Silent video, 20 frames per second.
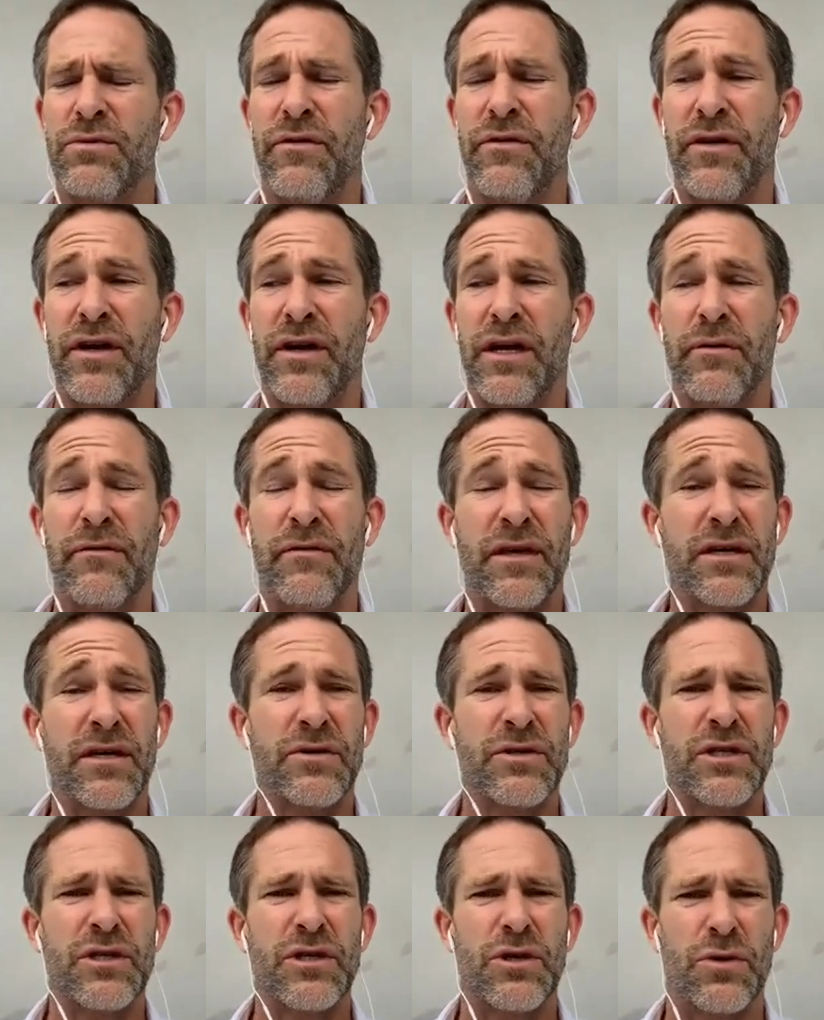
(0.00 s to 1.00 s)
We have a couple
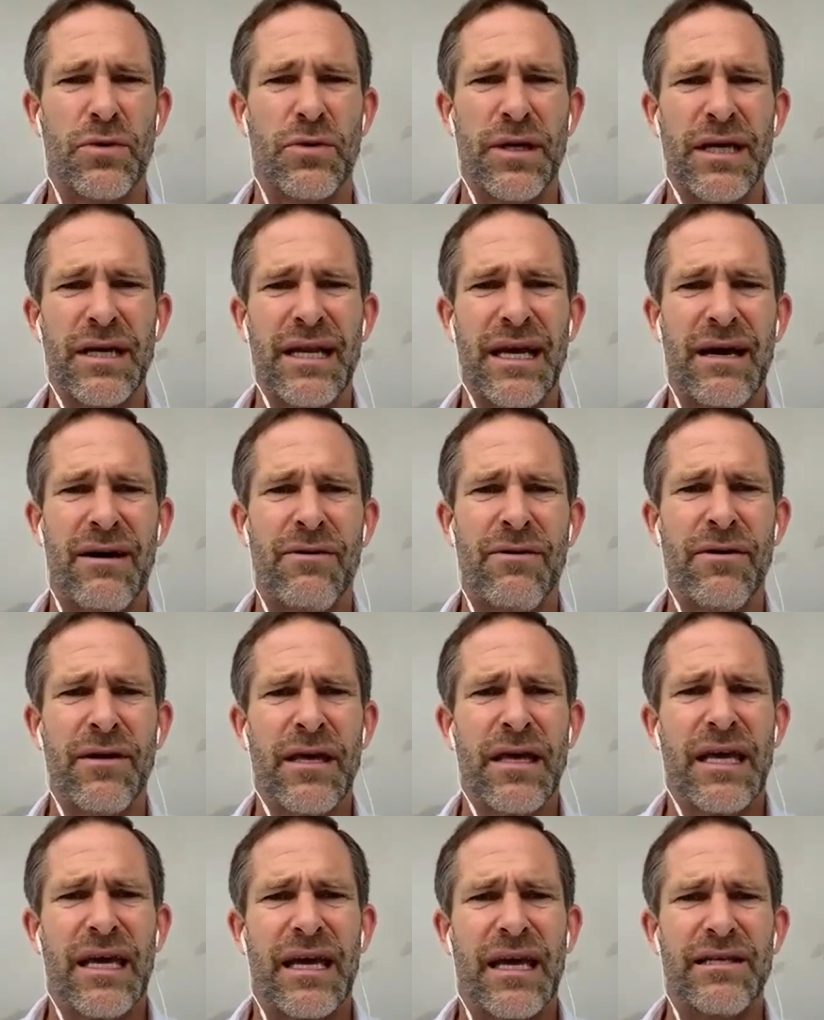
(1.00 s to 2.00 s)
vehicles in Korea now.
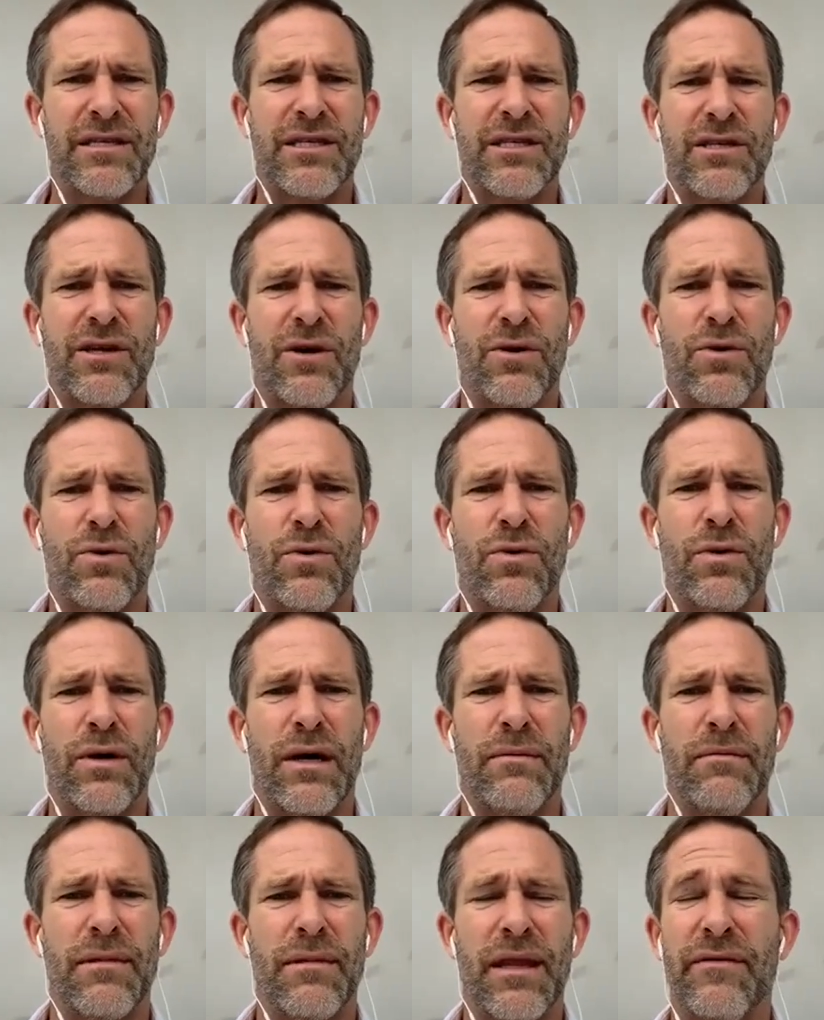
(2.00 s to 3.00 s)
And so
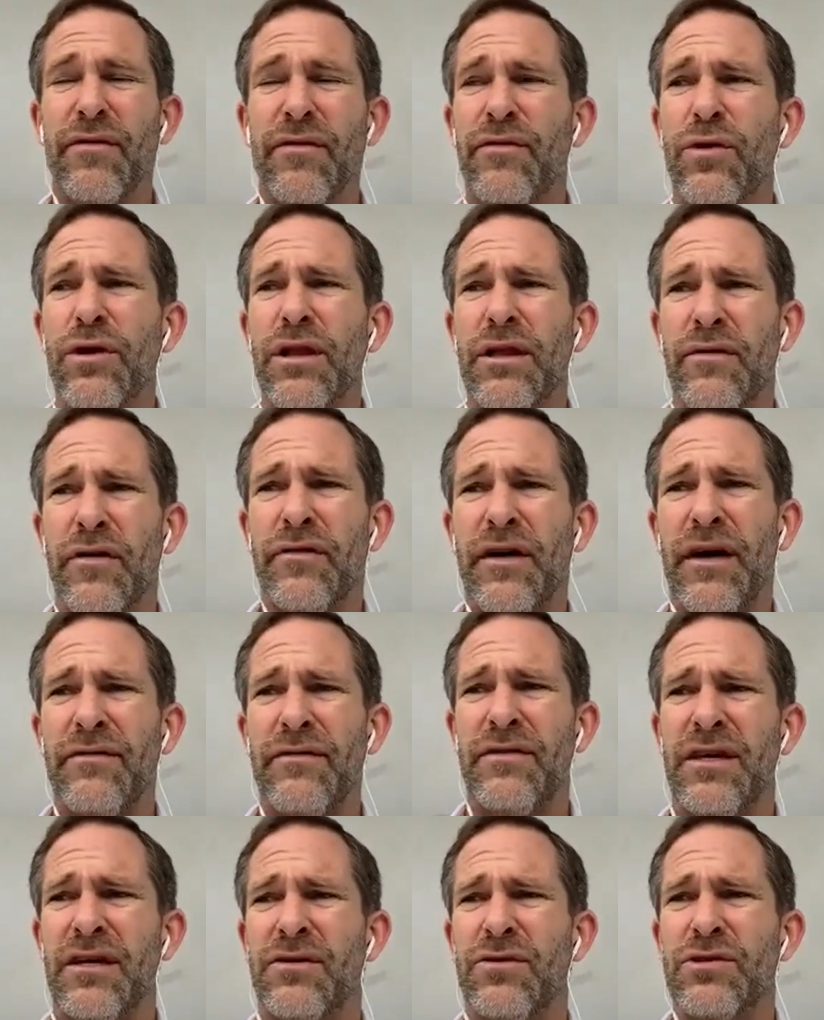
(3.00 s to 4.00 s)
level 4, level 5
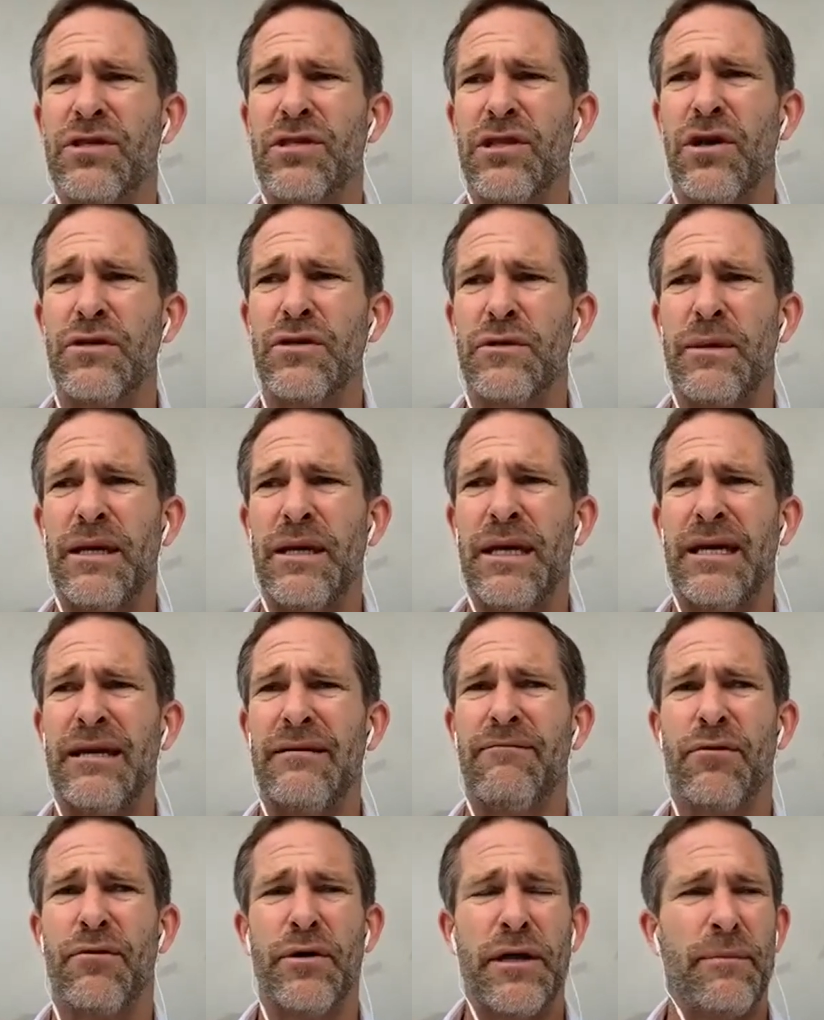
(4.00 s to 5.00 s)
vehicles, low speed,
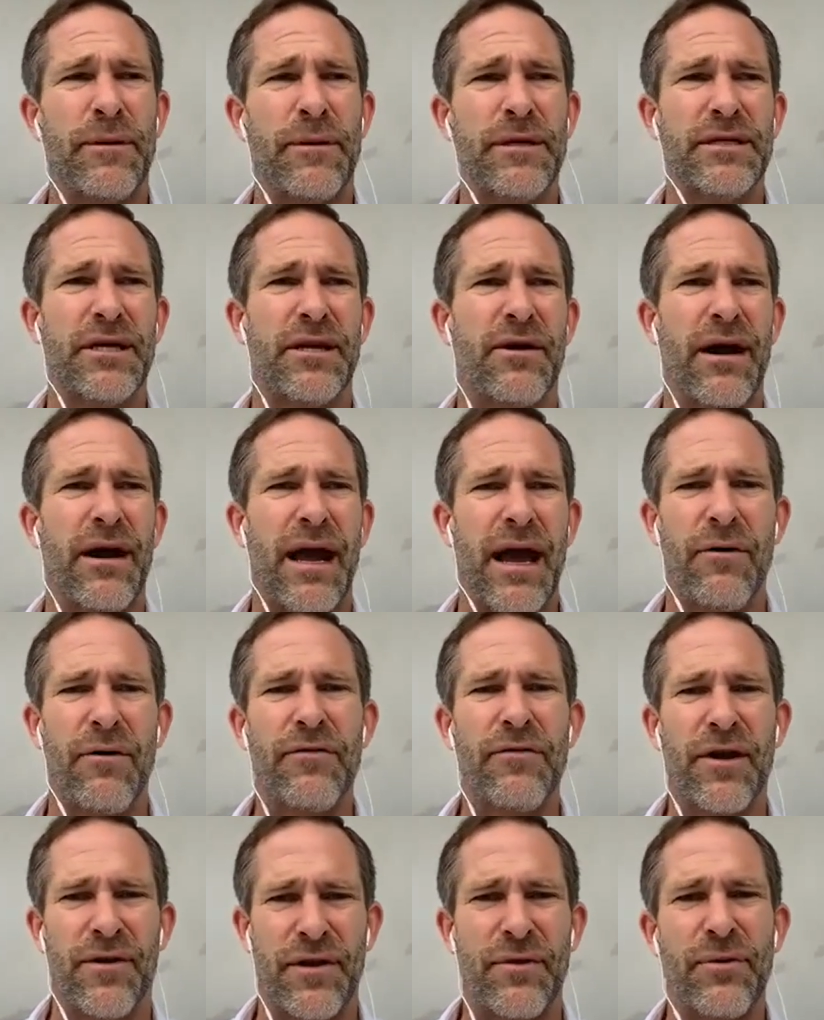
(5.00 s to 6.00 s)
3D printed, are out
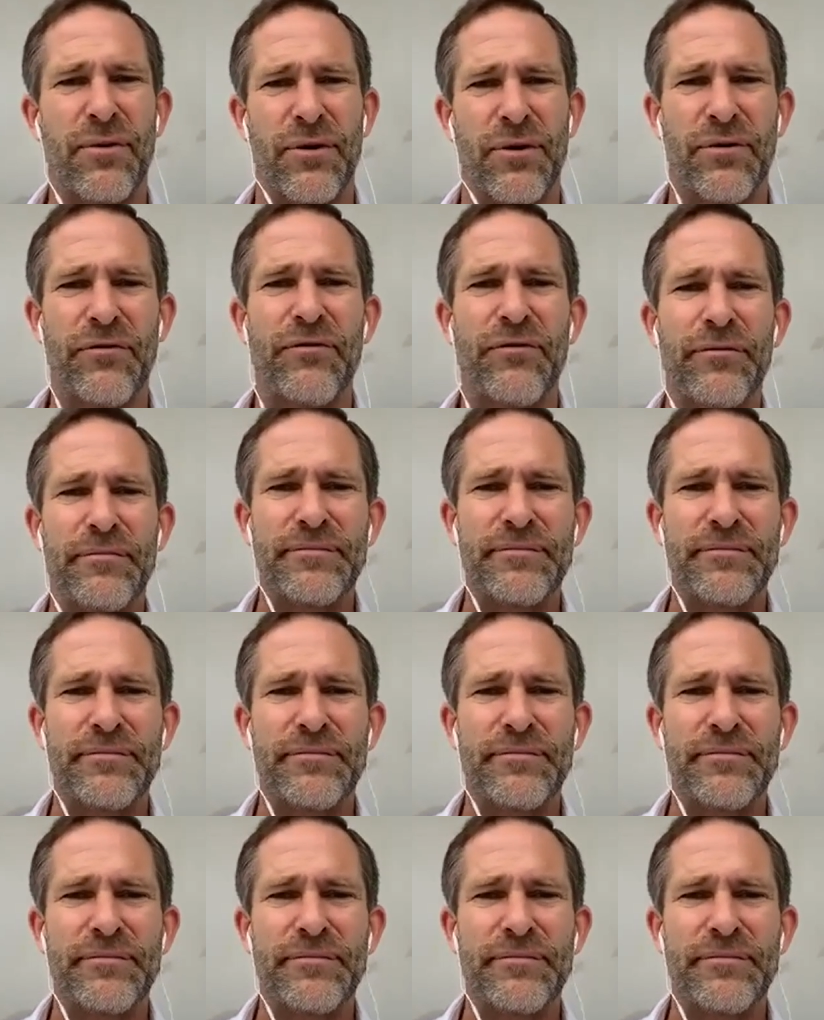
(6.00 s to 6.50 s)
there in the world.